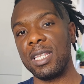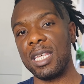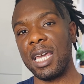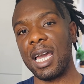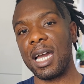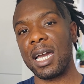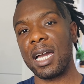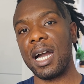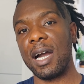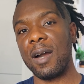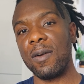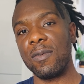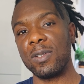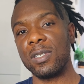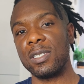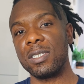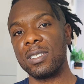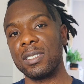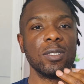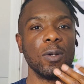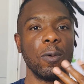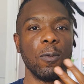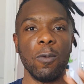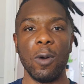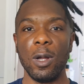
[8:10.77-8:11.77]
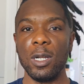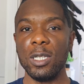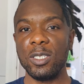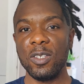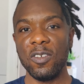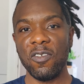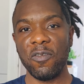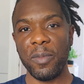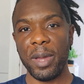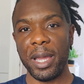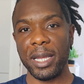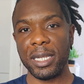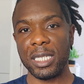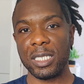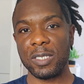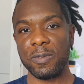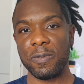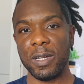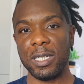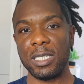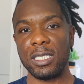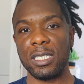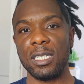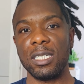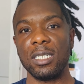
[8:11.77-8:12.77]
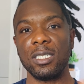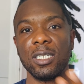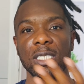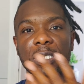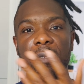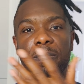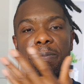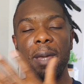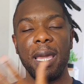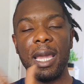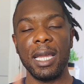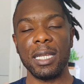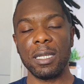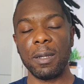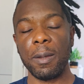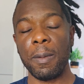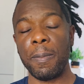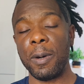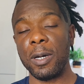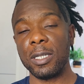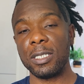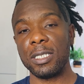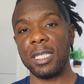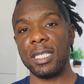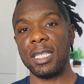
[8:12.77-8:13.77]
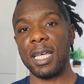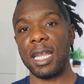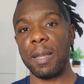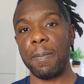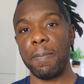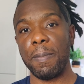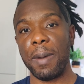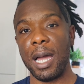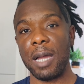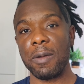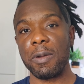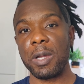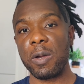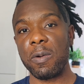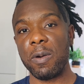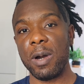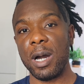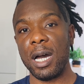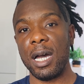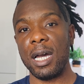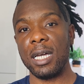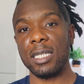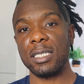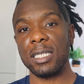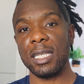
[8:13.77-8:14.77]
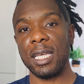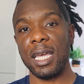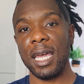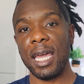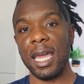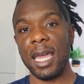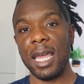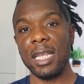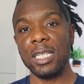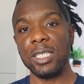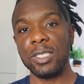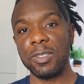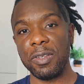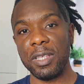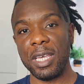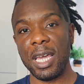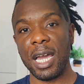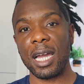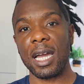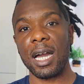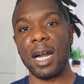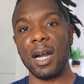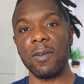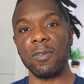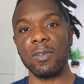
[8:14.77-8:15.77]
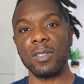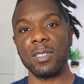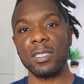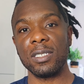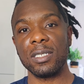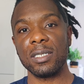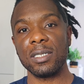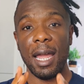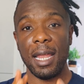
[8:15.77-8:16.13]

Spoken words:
the account. So once you've made the switch, just make the deposit that the bank requires into the account.